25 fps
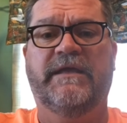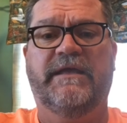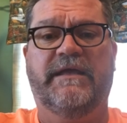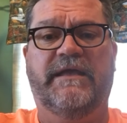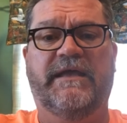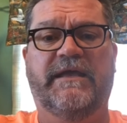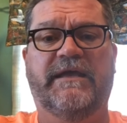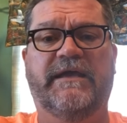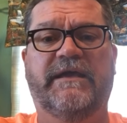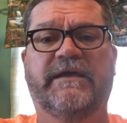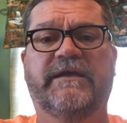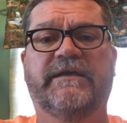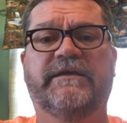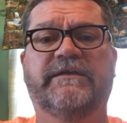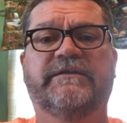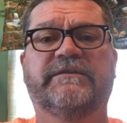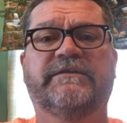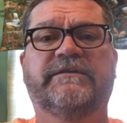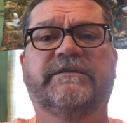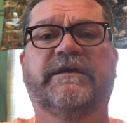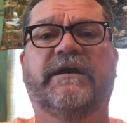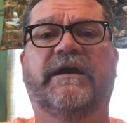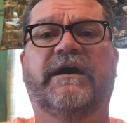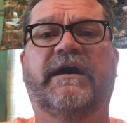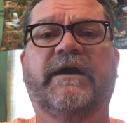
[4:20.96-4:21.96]

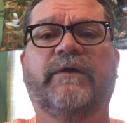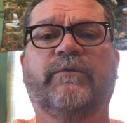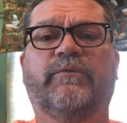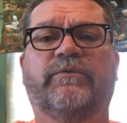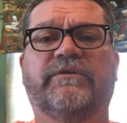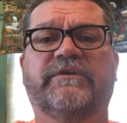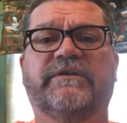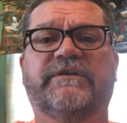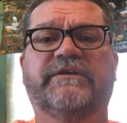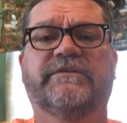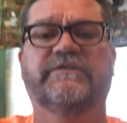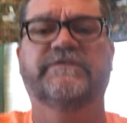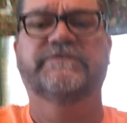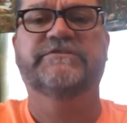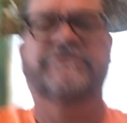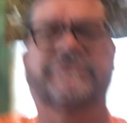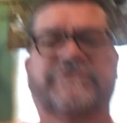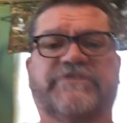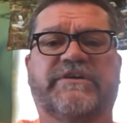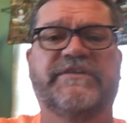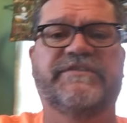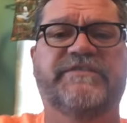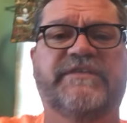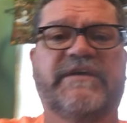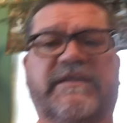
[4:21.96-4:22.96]
And I will
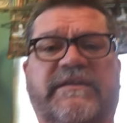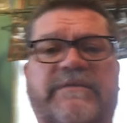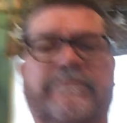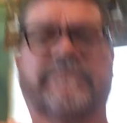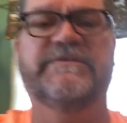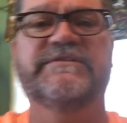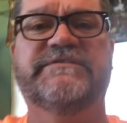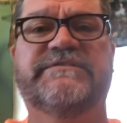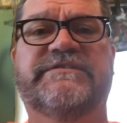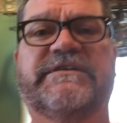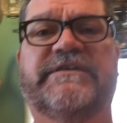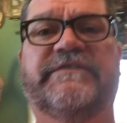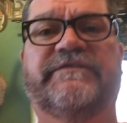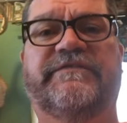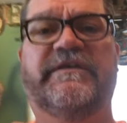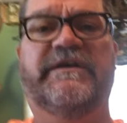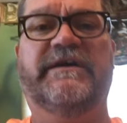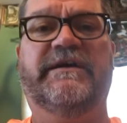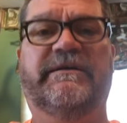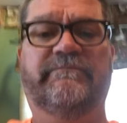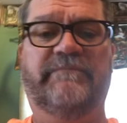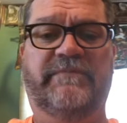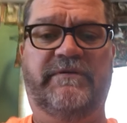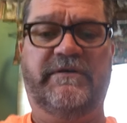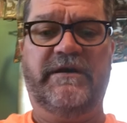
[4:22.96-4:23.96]
illustrate that. Let me see if
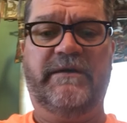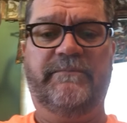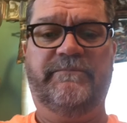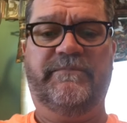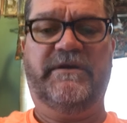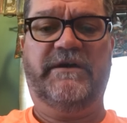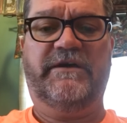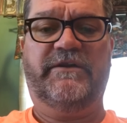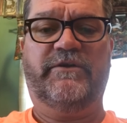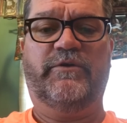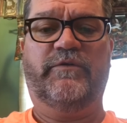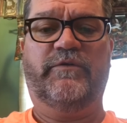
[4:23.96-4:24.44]
I'm not